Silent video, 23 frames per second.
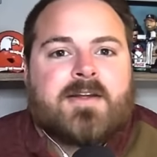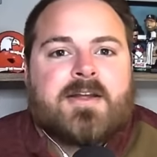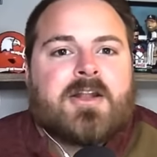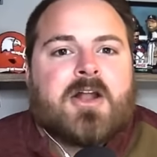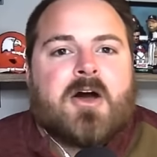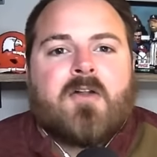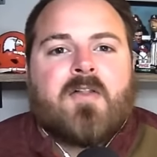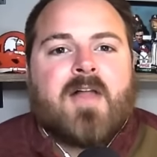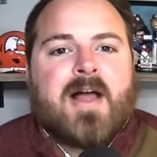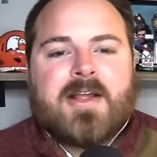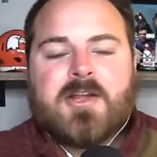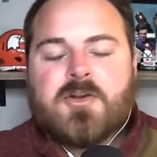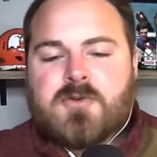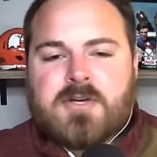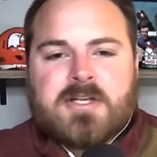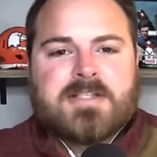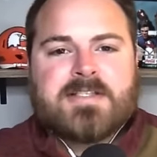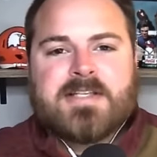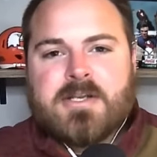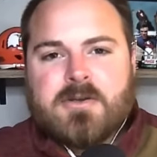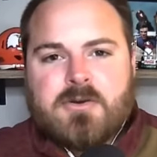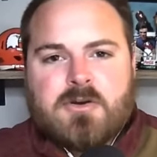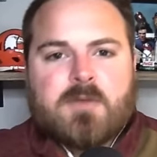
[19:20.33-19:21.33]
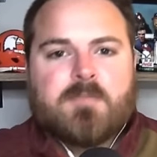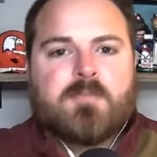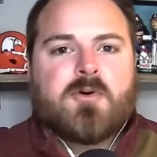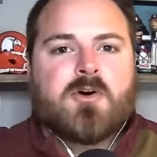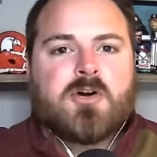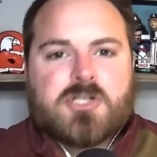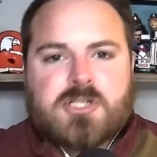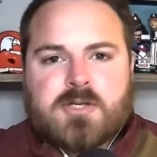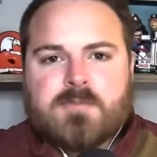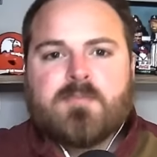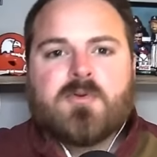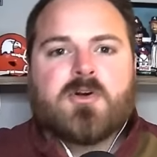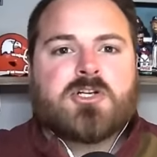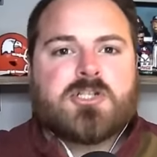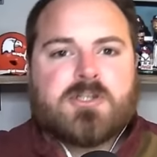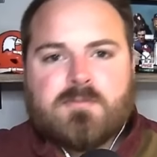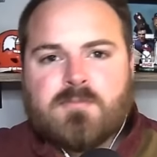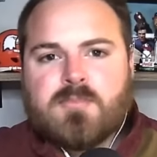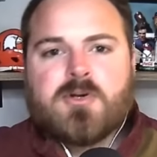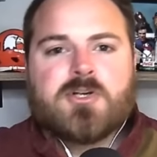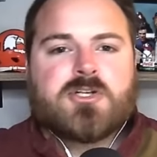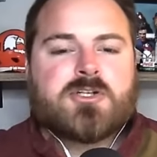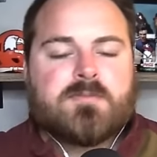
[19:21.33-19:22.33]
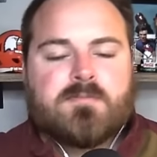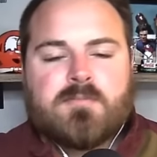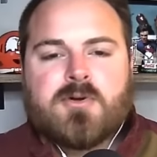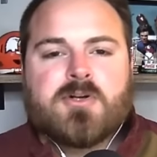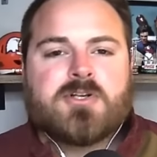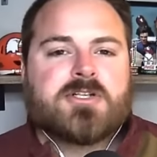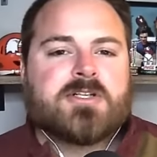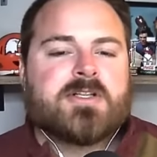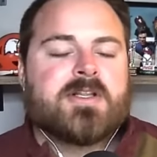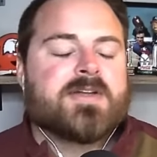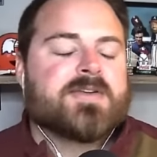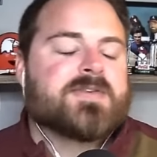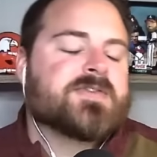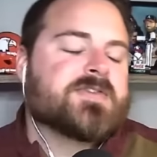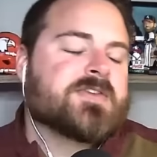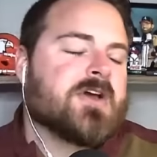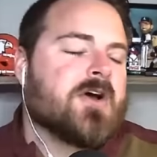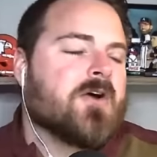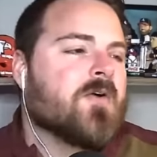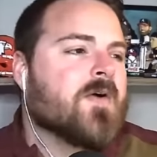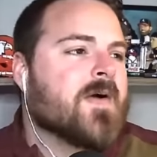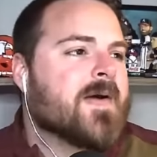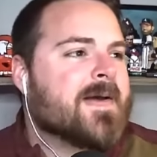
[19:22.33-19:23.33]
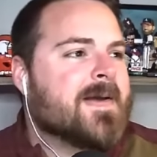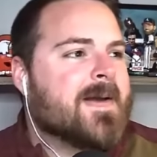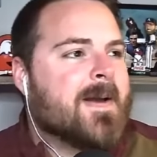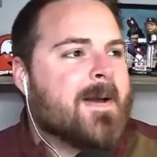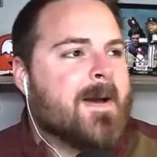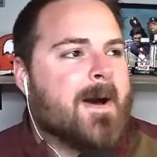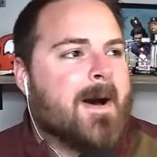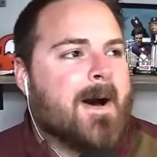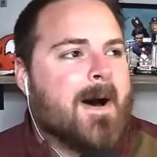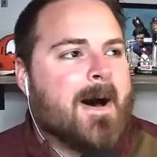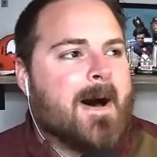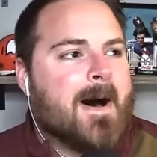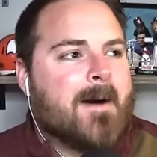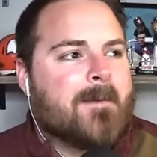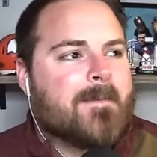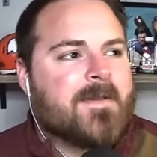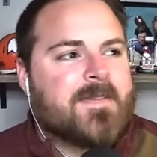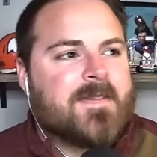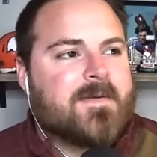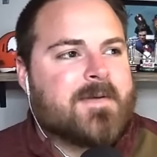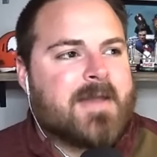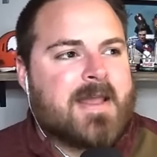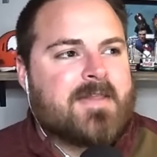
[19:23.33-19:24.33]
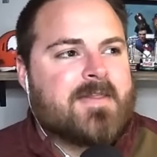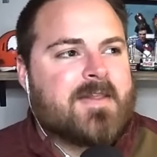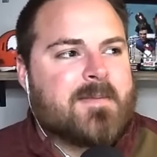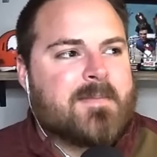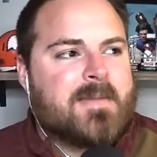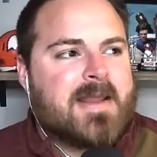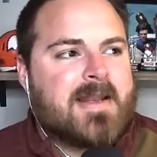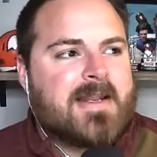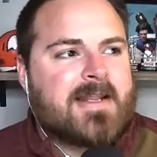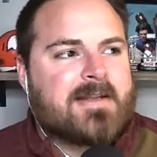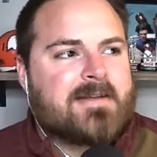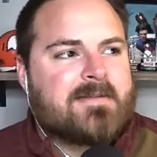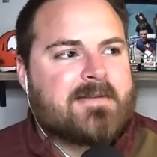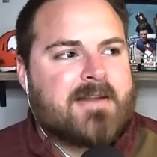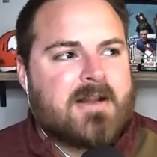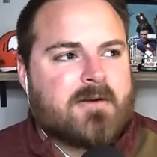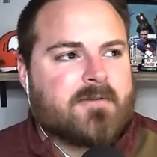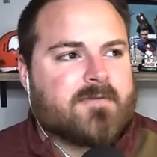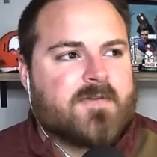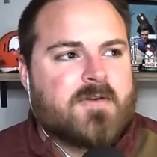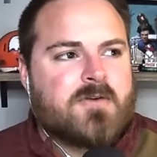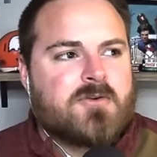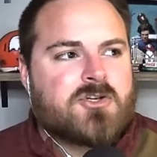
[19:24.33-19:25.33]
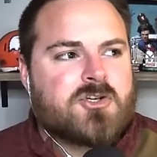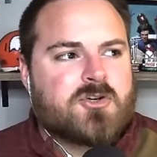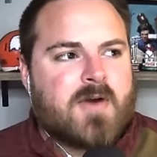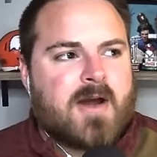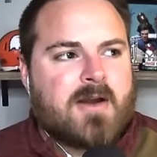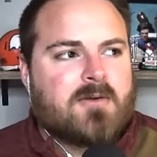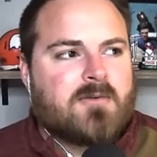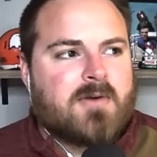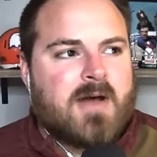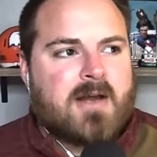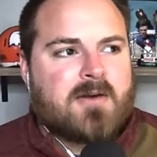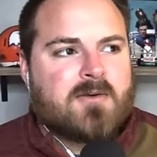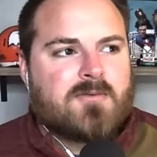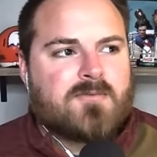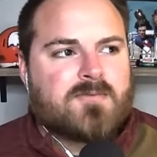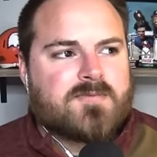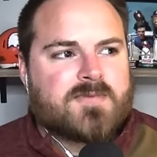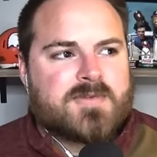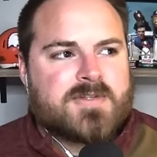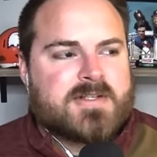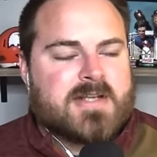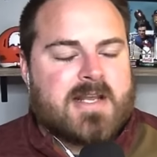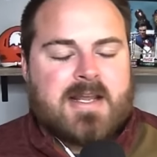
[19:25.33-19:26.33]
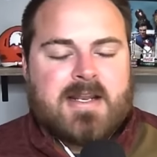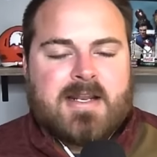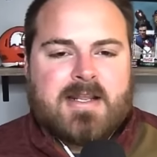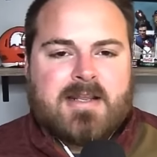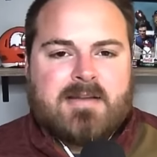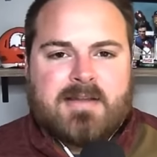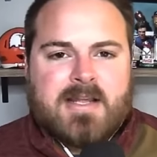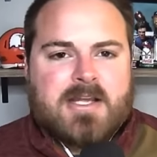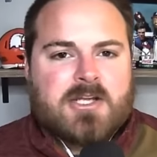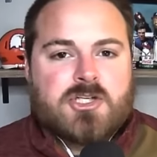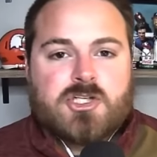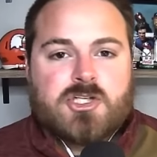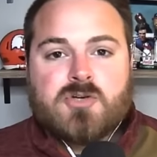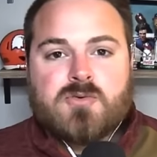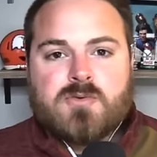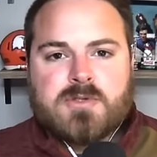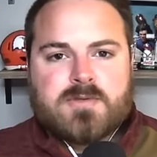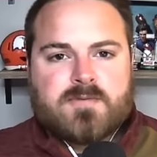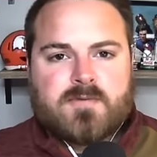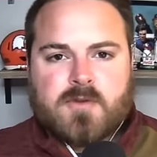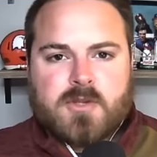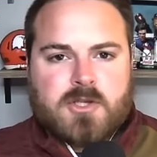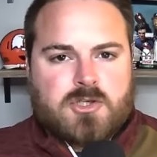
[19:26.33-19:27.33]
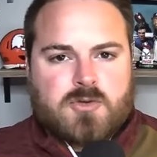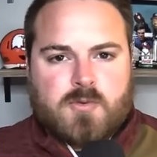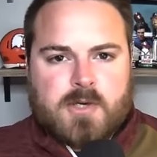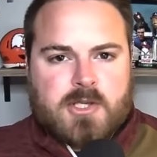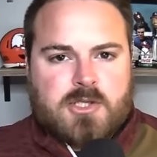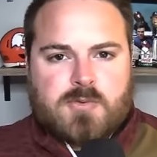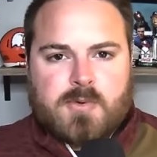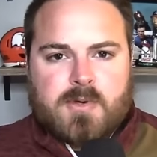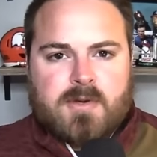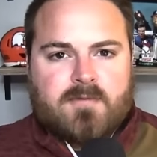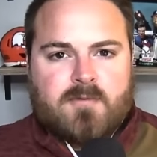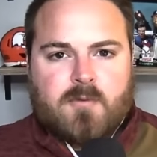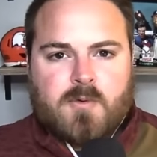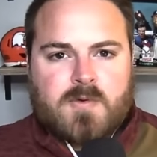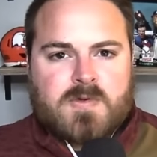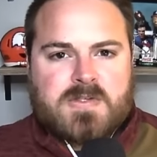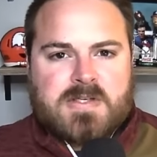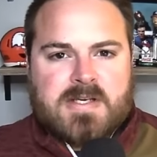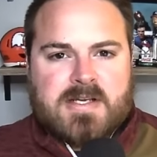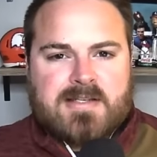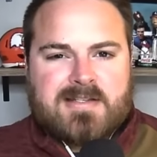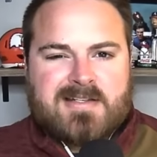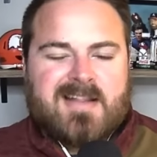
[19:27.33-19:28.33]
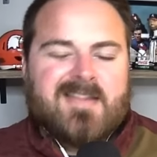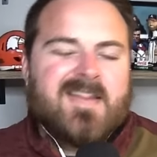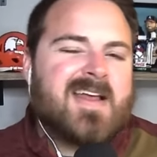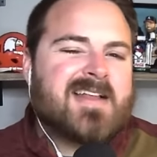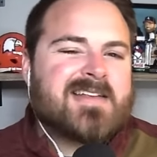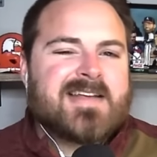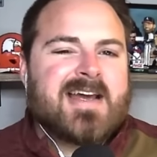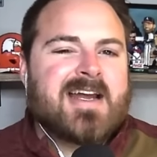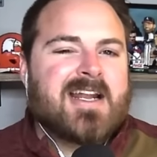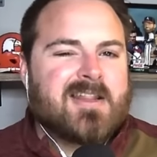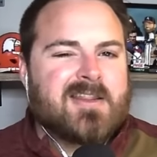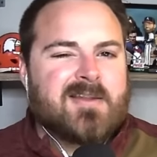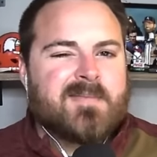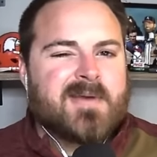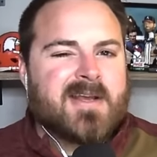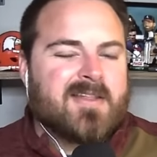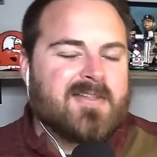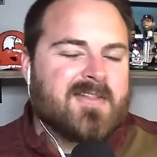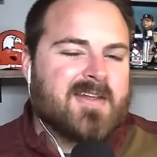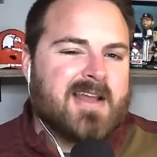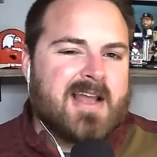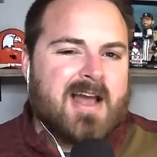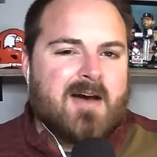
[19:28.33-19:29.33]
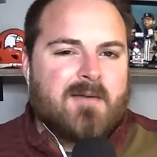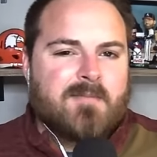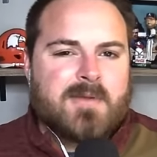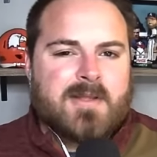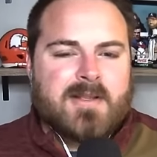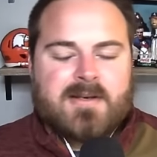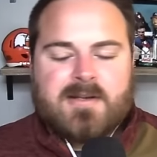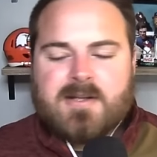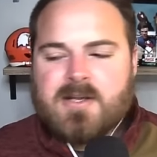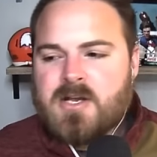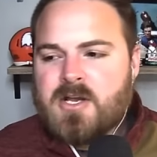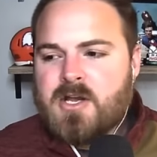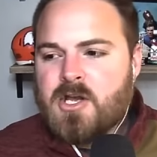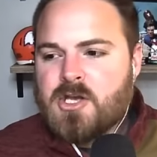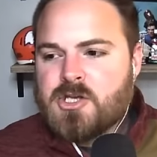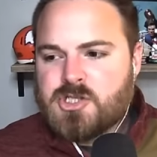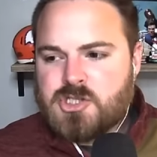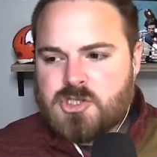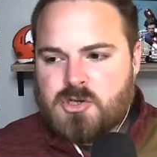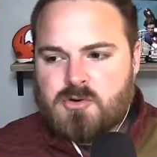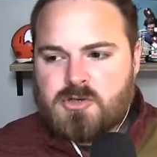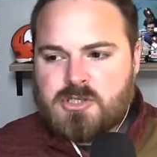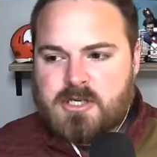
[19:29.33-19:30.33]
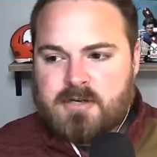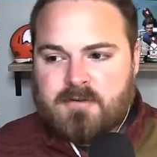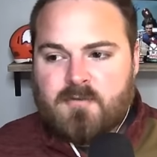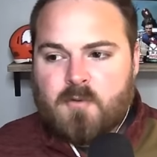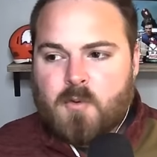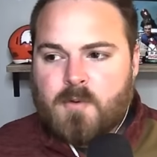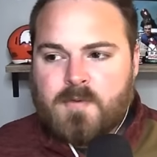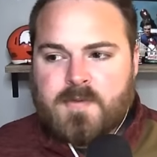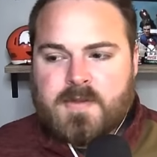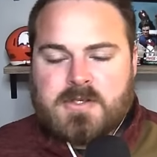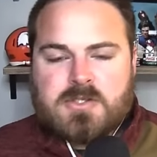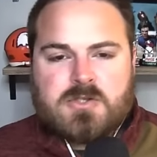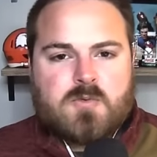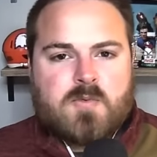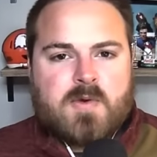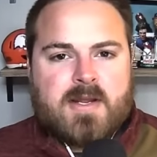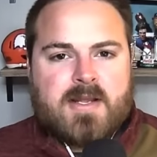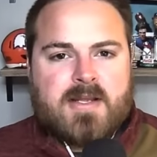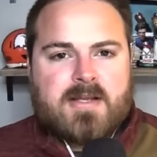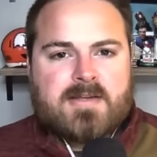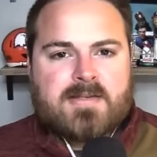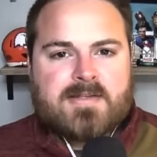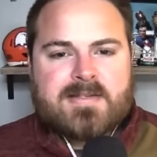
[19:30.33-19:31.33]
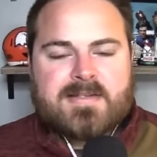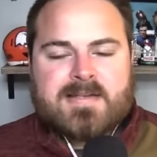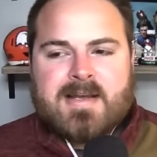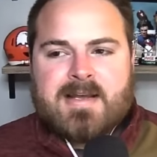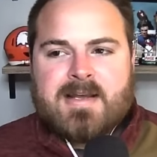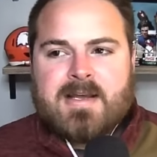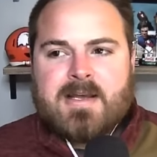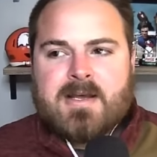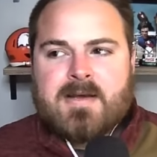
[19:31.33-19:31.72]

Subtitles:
You know, like you can continue to push and push and push and push this. So in the immediate near future, I don't see any issues for the 2024 season. And that's kind of the big thing I've been searching for this week is,